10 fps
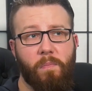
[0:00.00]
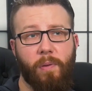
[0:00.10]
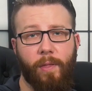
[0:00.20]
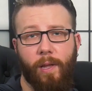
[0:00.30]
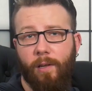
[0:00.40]

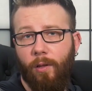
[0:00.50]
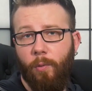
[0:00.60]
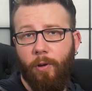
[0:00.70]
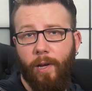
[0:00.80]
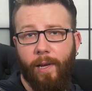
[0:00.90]
but then at low
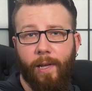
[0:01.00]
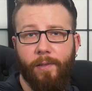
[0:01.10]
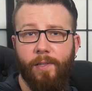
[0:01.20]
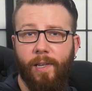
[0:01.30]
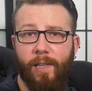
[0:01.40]
player
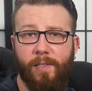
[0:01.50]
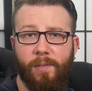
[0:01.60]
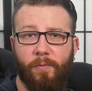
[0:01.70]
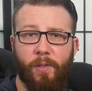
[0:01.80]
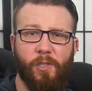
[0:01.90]
counts it gets
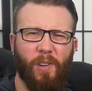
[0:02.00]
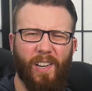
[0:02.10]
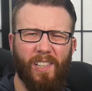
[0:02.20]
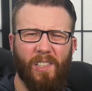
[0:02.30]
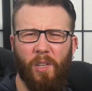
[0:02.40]

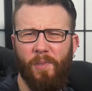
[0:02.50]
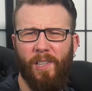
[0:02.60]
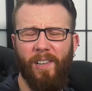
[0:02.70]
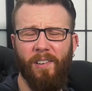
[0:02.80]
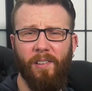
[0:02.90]
frustrating and
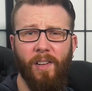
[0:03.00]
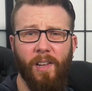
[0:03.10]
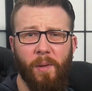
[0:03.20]
lopsided,